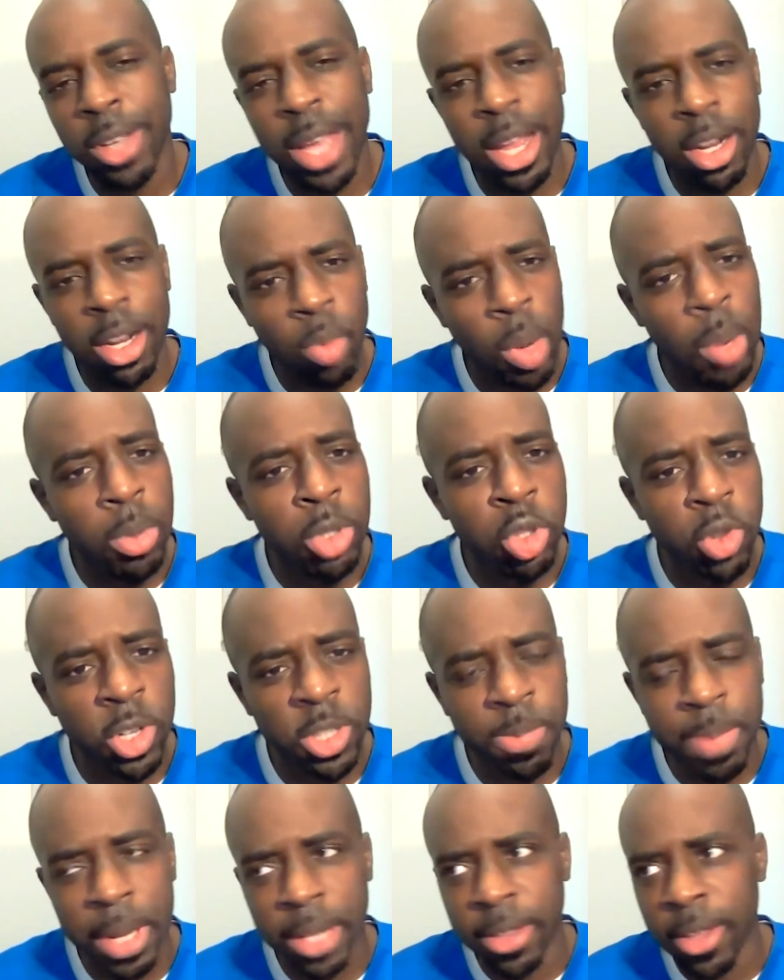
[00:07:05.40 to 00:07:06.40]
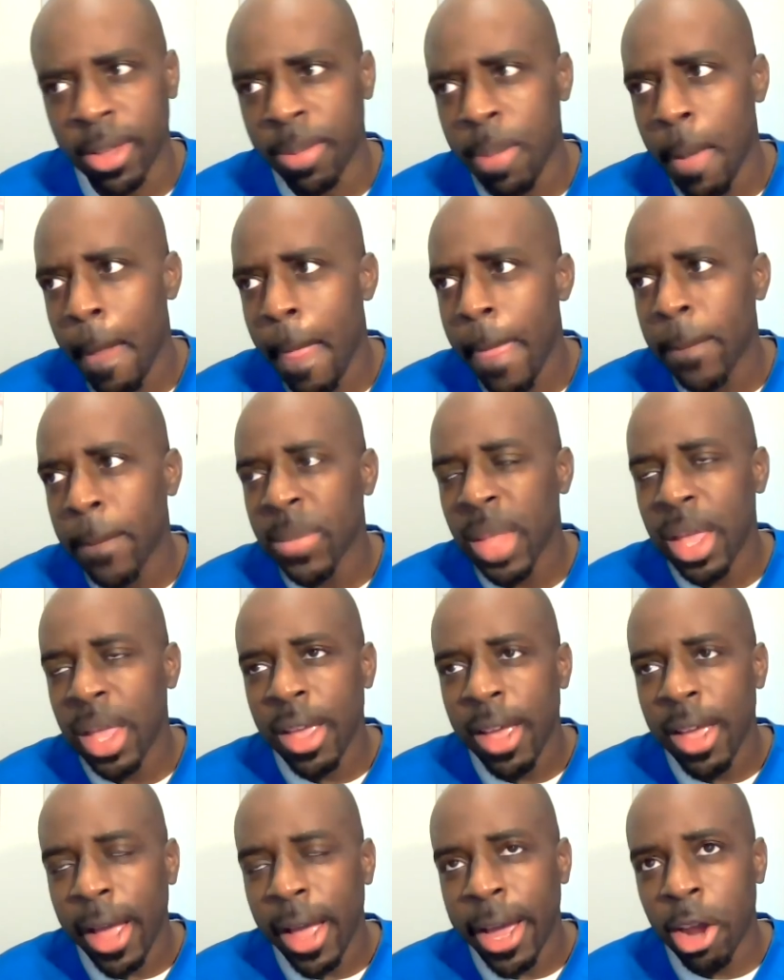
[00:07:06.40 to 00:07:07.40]
kind of the way we dressed back then.
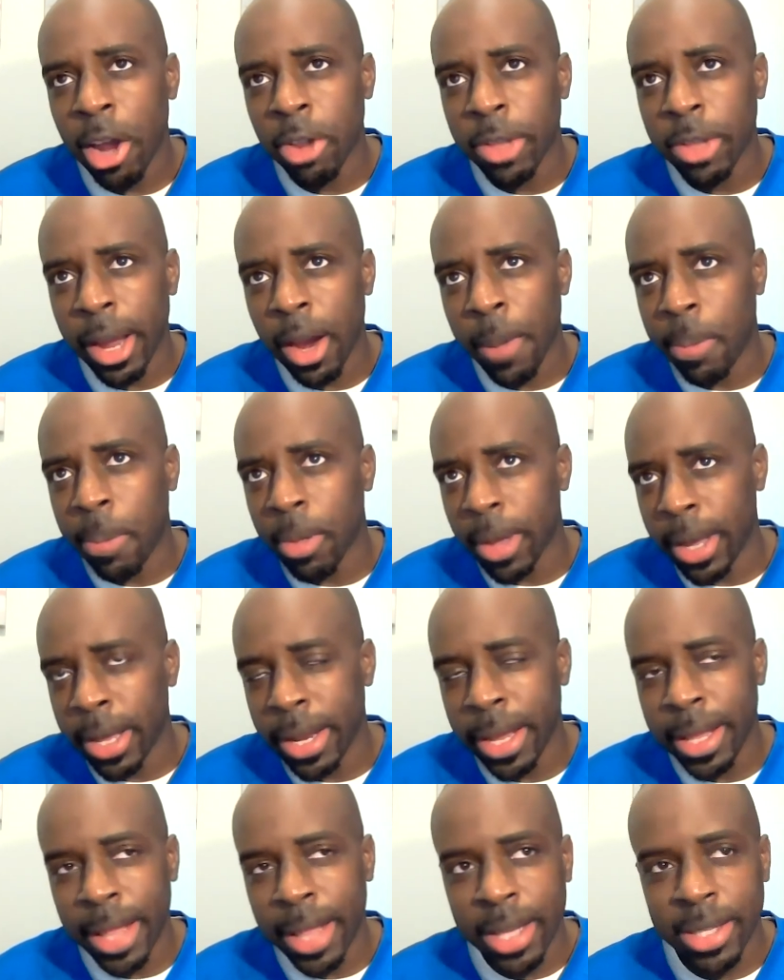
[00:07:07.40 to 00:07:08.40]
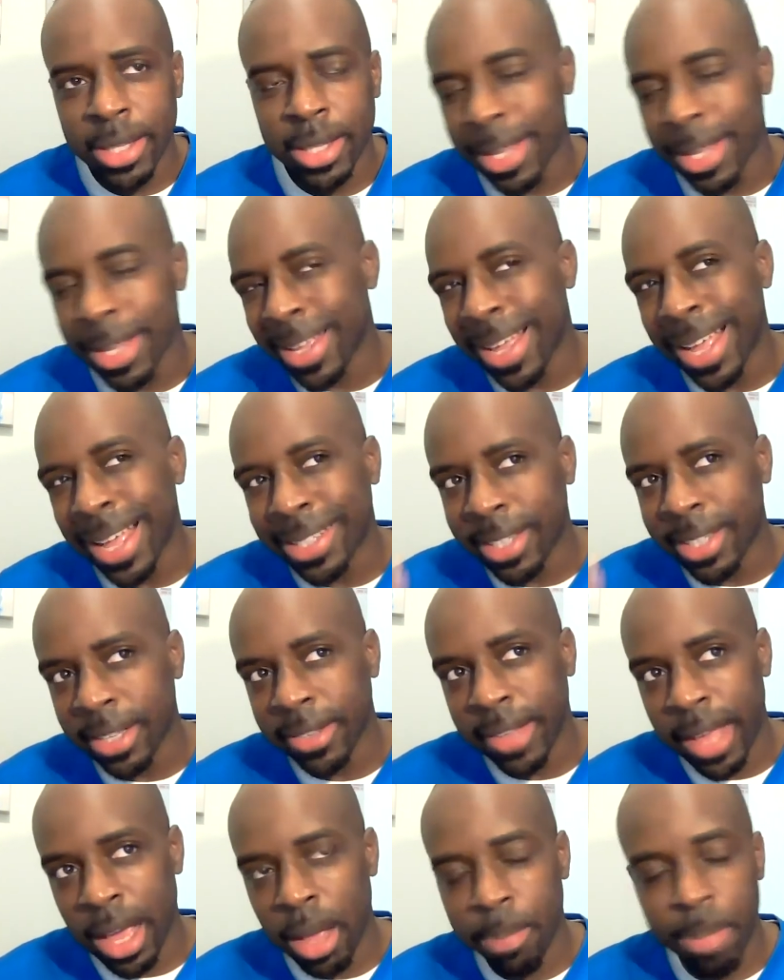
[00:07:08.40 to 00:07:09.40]
I got on the airplane, and I
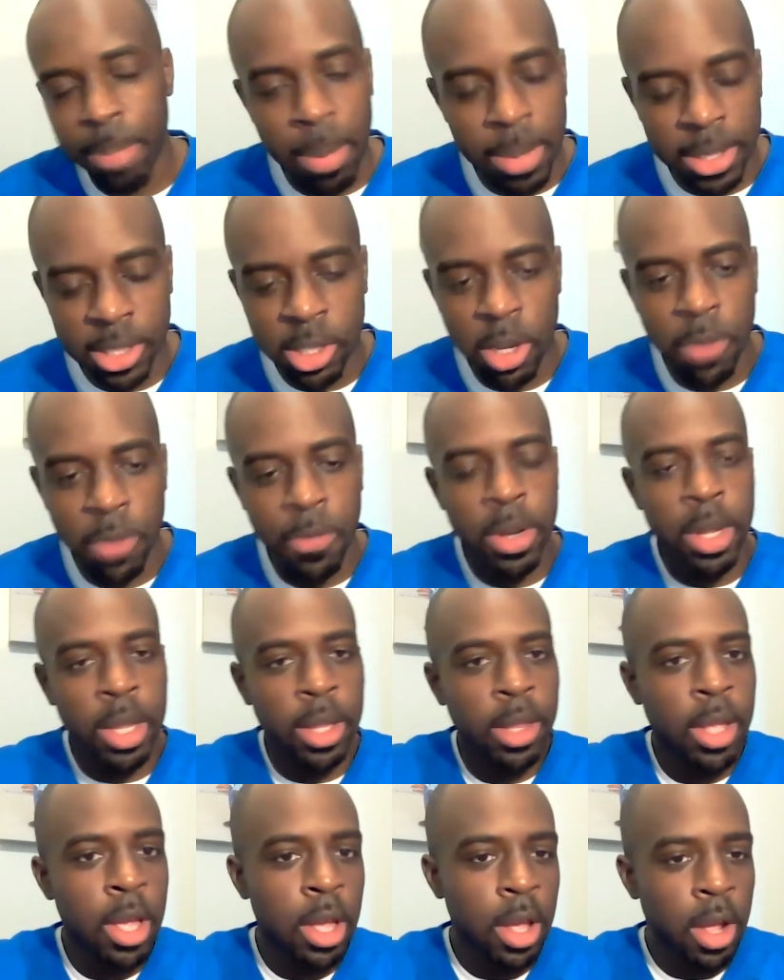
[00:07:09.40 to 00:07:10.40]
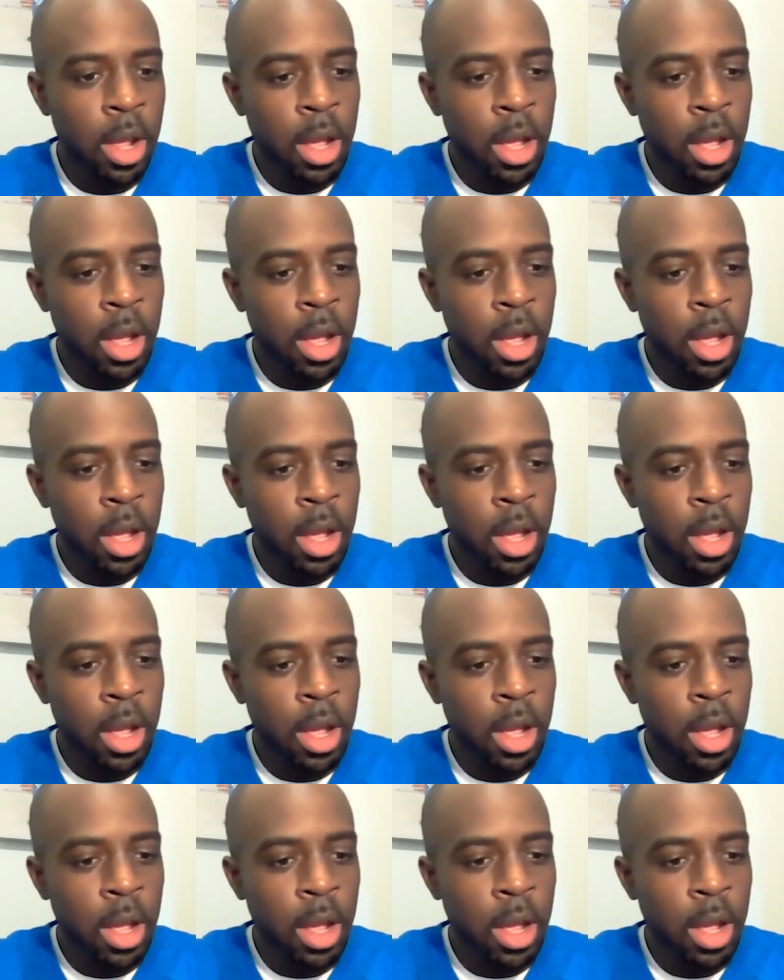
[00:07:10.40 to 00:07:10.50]
sit down by myself, and